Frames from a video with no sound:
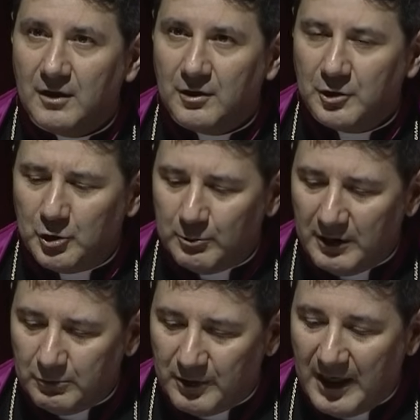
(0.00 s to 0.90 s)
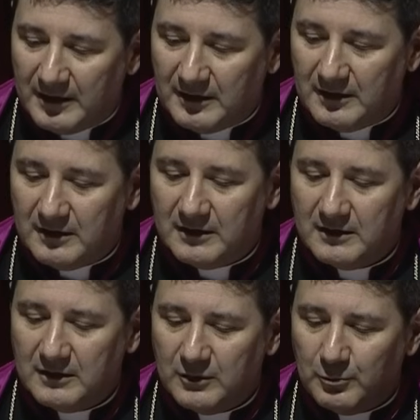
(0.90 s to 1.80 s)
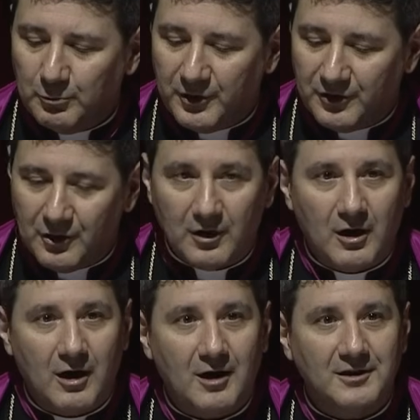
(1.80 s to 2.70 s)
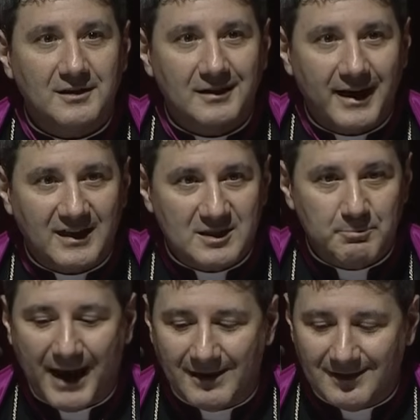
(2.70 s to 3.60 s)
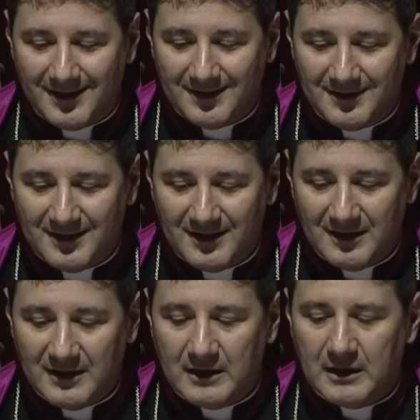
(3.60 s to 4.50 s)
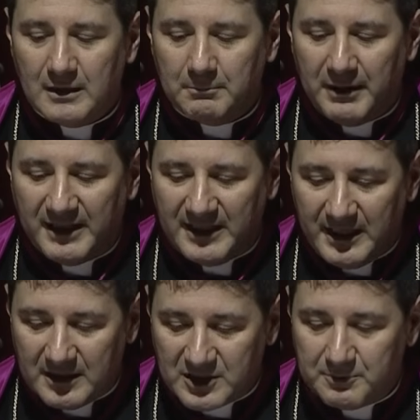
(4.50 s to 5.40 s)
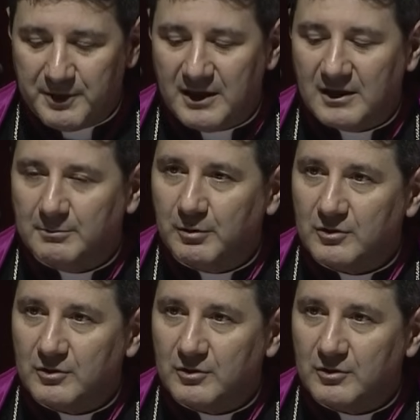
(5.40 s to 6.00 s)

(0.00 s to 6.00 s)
You will run with your heart expanded by the unspeakable